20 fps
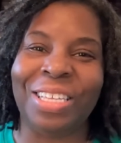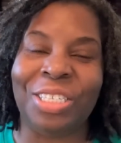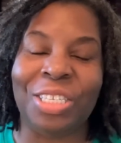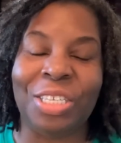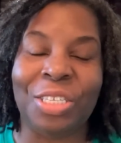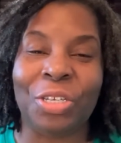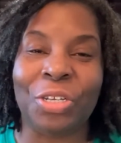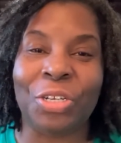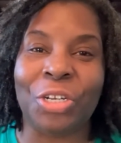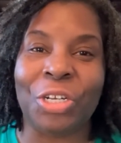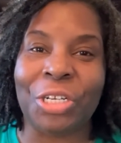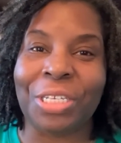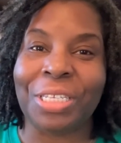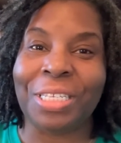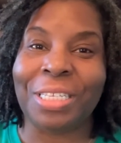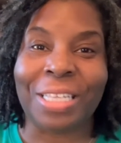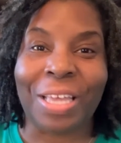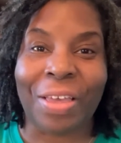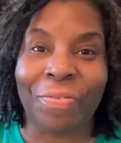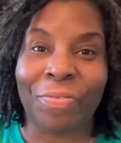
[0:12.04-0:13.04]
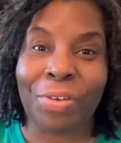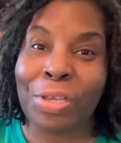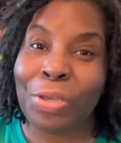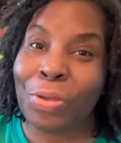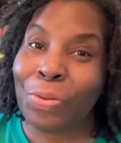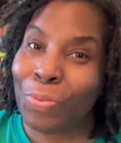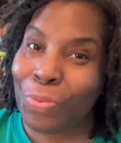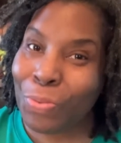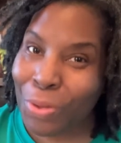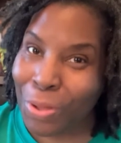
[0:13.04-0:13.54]
It's your girl Stephanie.
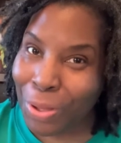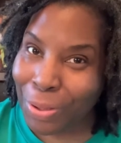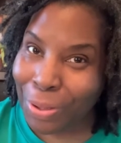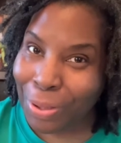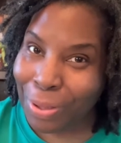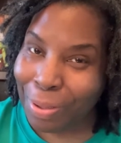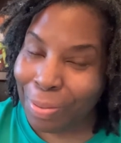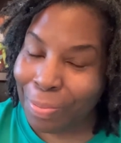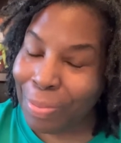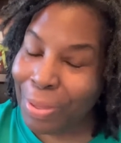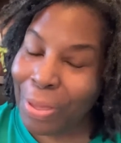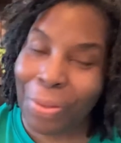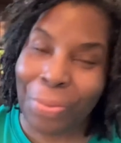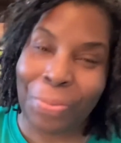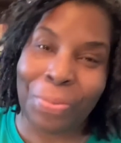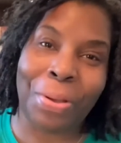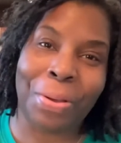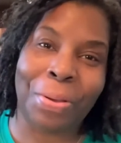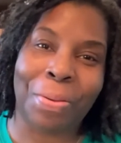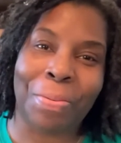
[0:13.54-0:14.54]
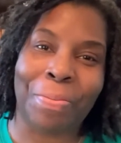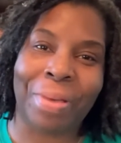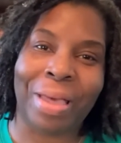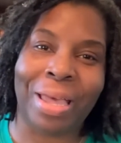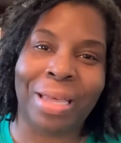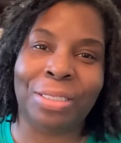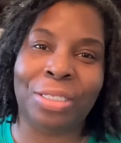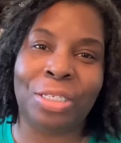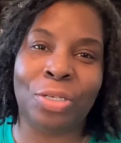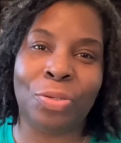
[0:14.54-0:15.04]
Welcome and welcome
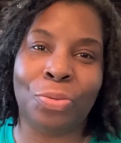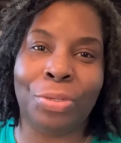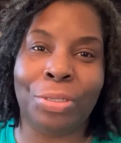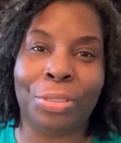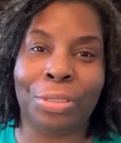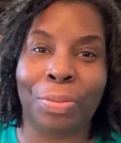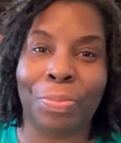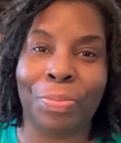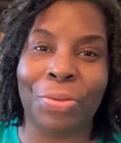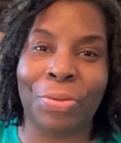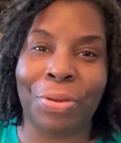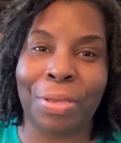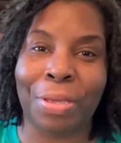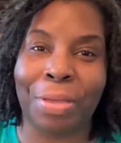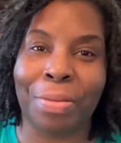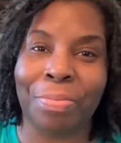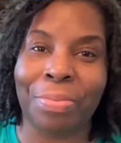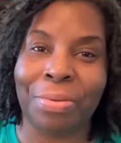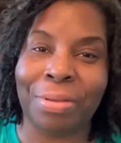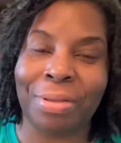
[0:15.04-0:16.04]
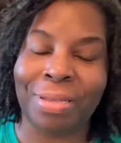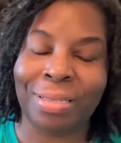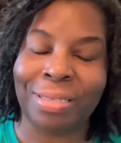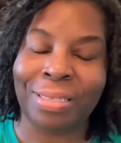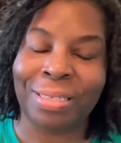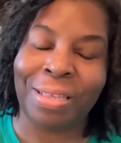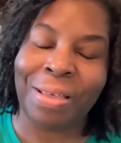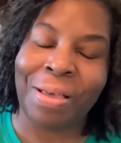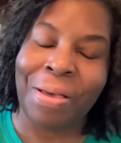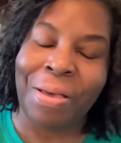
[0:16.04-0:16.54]
back to Quilting Beauty and
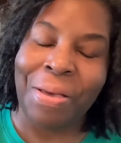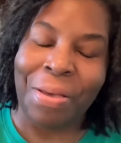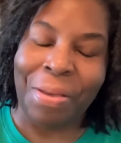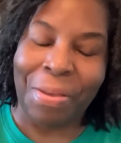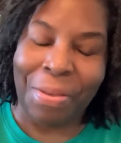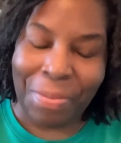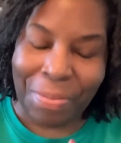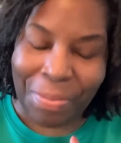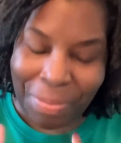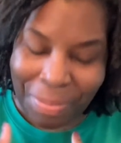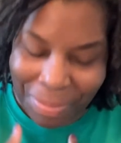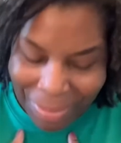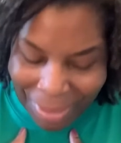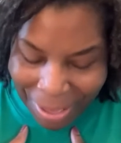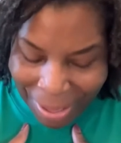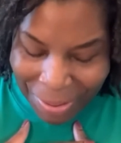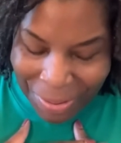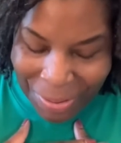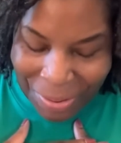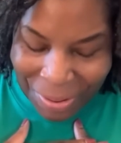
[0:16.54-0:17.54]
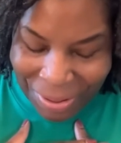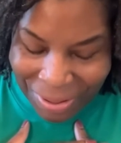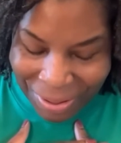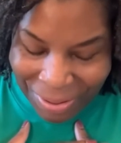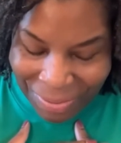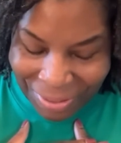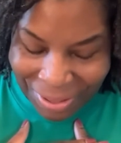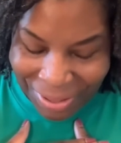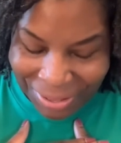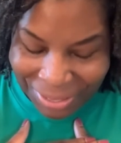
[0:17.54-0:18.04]
Books, my corner of
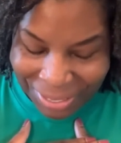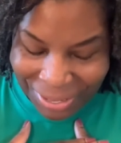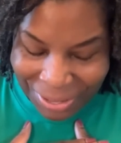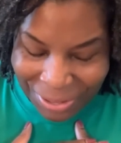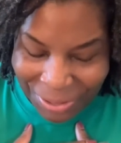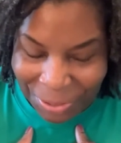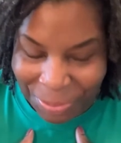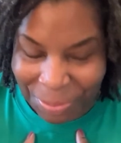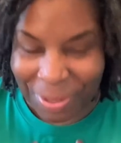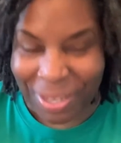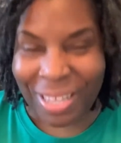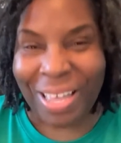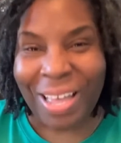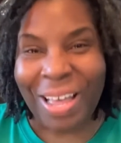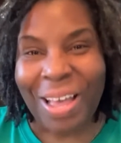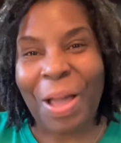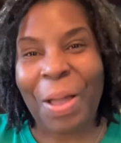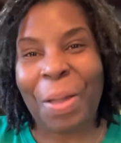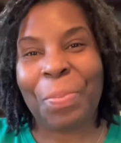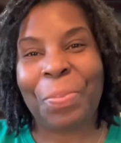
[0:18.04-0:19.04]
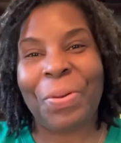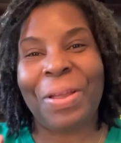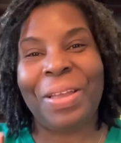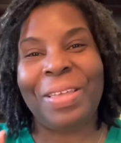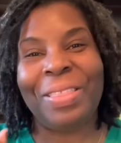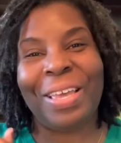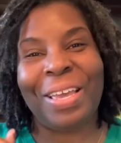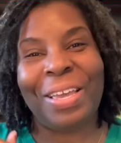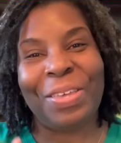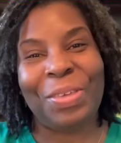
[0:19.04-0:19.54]
YouTube. I pray
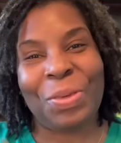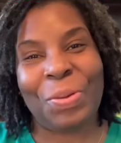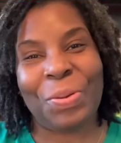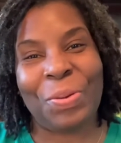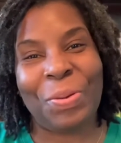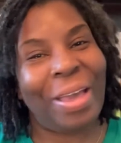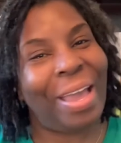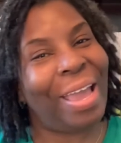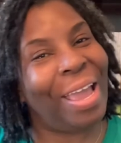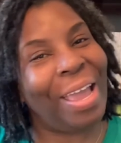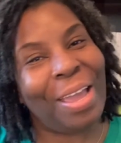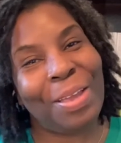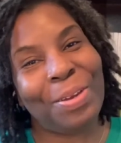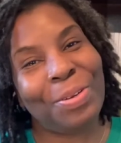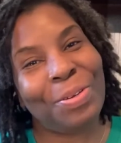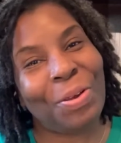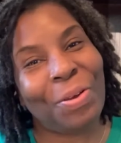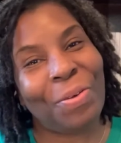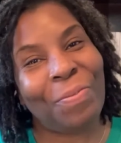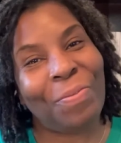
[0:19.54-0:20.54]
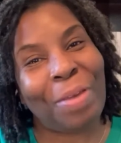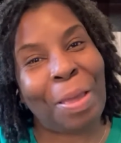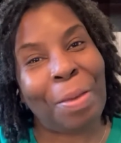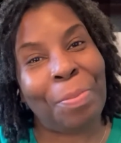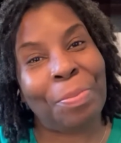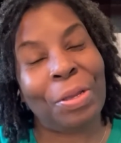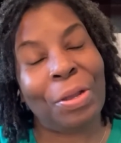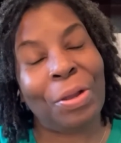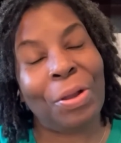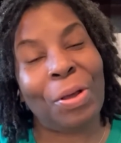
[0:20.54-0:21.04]
that you and your
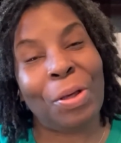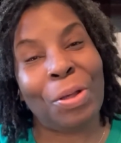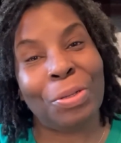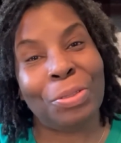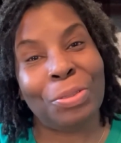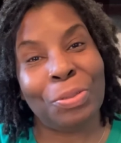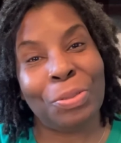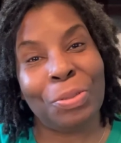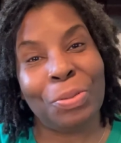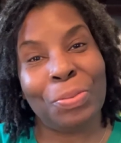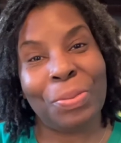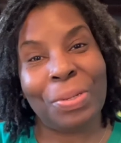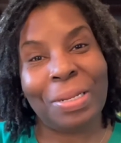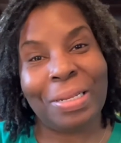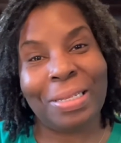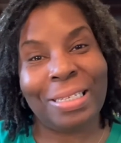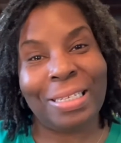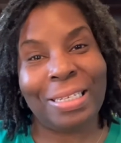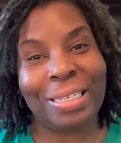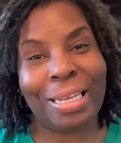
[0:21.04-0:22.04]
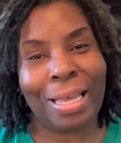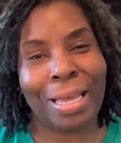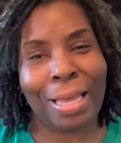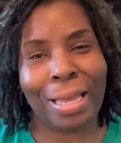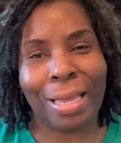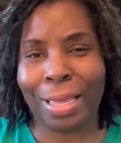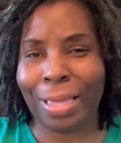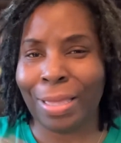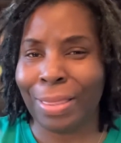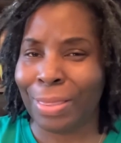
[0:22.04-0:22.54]
family are all doing well
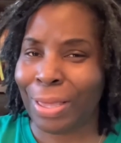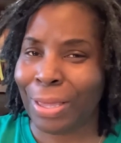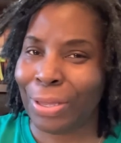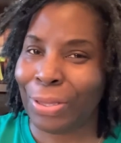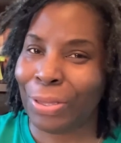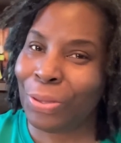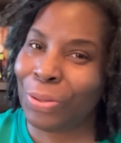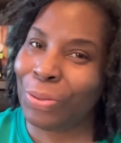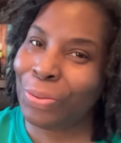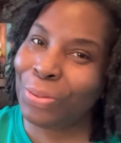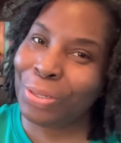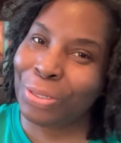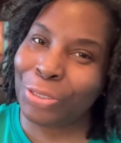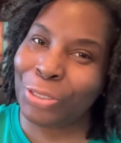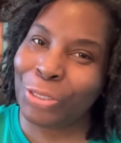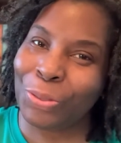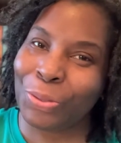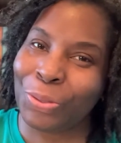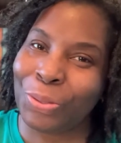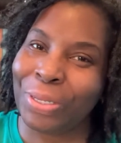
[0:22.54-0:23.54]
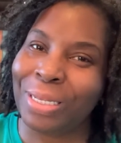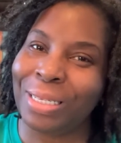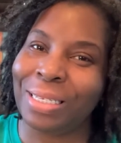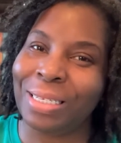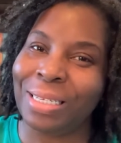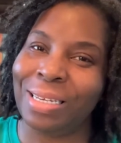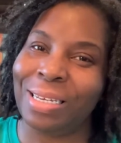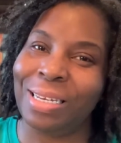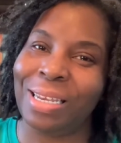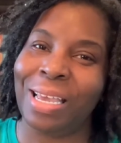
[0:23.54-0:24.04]
today and that you enjoy
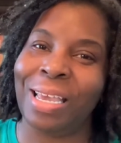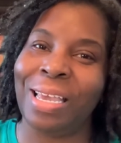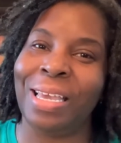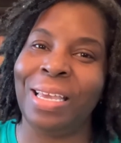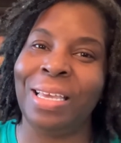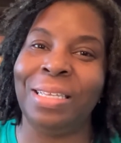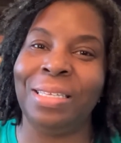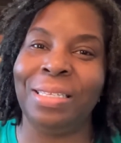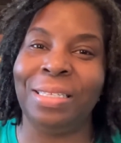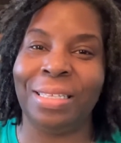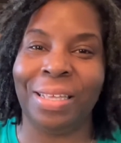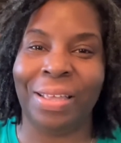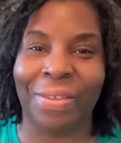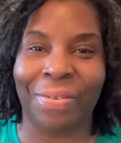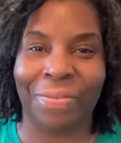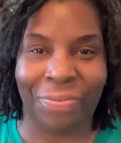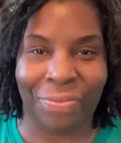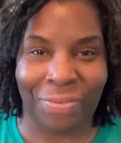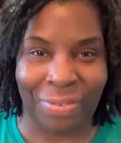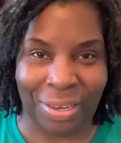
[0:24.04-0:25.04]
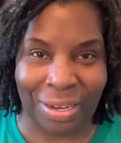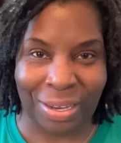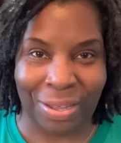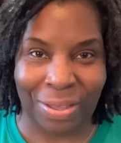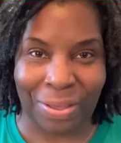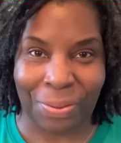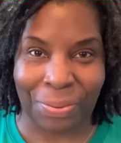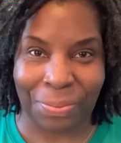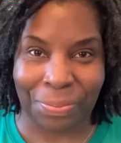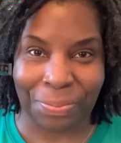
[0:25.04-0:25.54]
today's video.